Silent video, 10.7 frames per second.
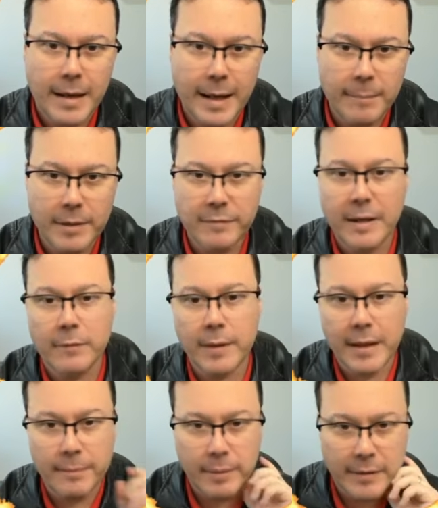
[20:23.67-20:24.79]
I believe that we
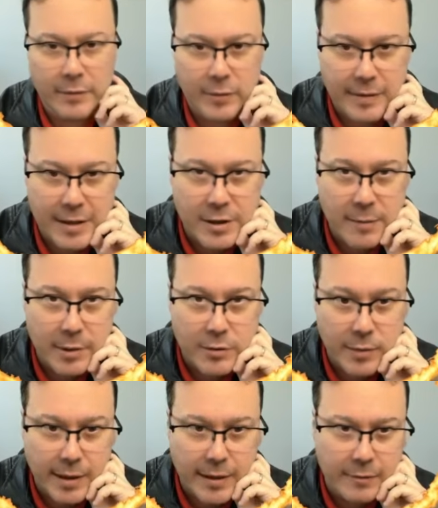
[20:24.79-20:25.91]
can play Strategic
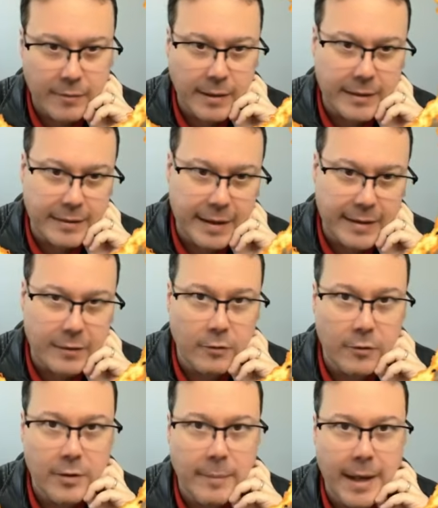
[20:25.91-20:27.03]
Betrayal and then a
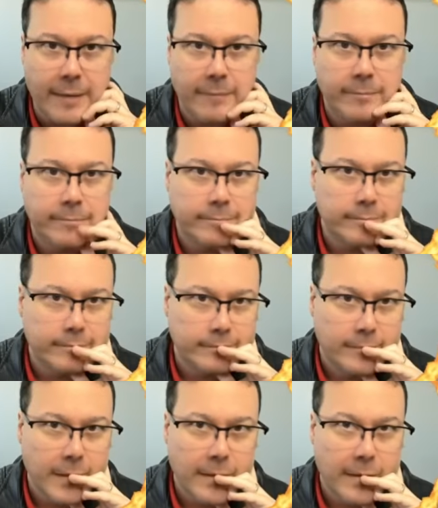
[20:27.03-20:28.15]
long goodbye,
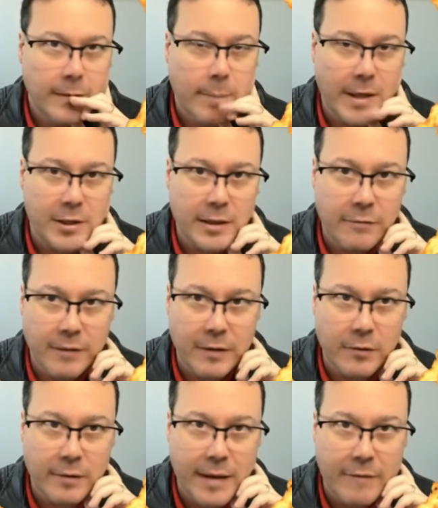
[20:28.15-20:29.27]
especially if they
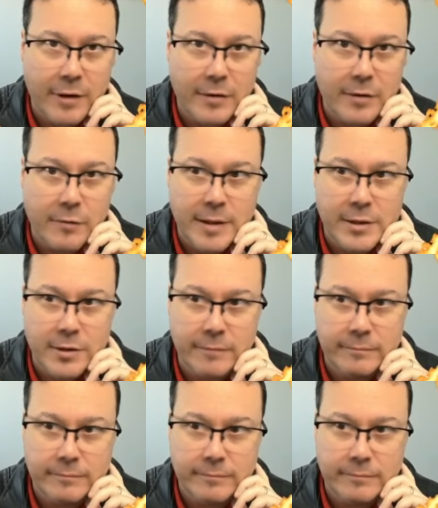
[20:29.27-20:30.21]
don't have another creature.